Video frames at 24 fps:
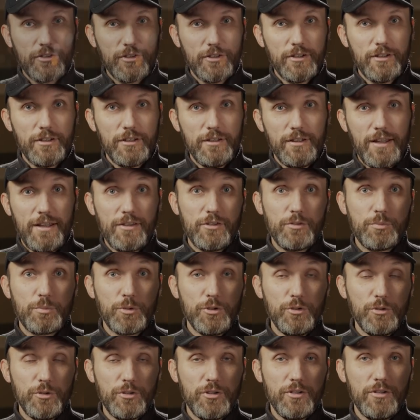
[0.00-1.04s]
uh, lens
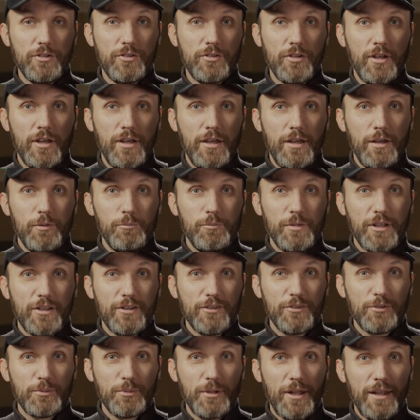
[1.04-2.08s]
produces
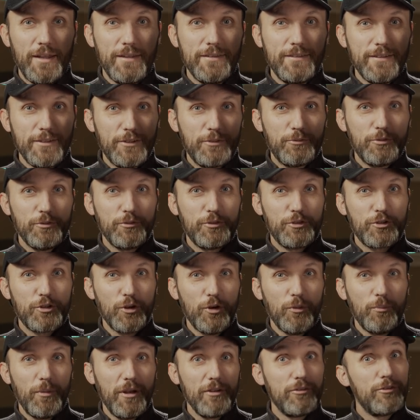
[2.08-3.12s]
because when I did
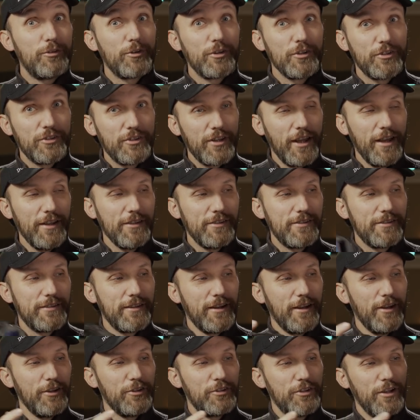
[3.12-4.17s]
show my first test
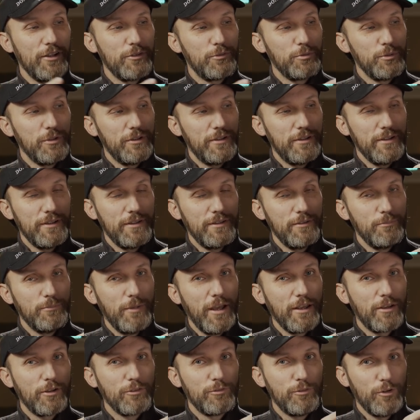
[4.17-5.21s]
that I shot with the
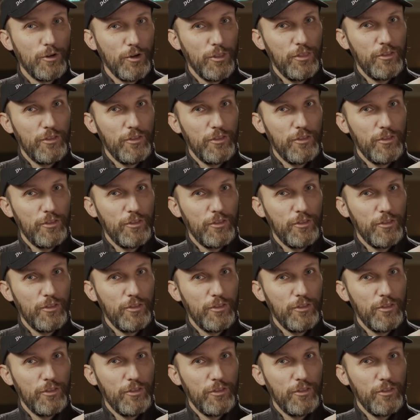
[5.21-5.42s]
Micro Four